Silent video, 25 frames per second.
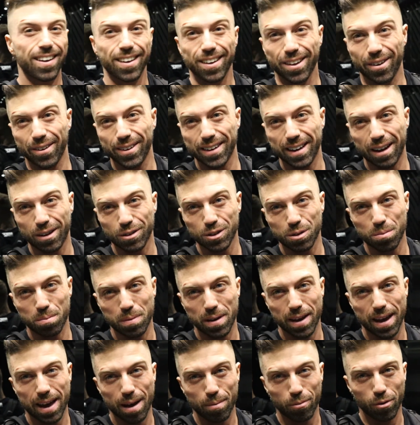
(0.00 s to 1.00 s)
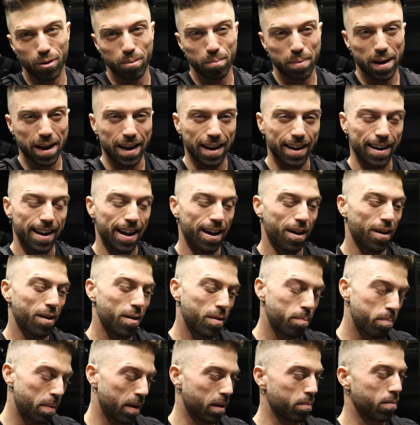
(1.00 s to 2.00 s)
going down to meet Emma and Bailey now,
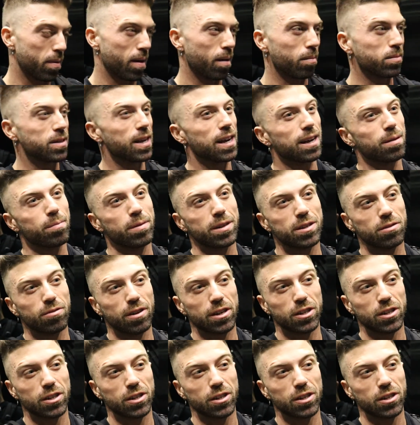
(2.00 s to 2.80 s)
picking me up, taking me to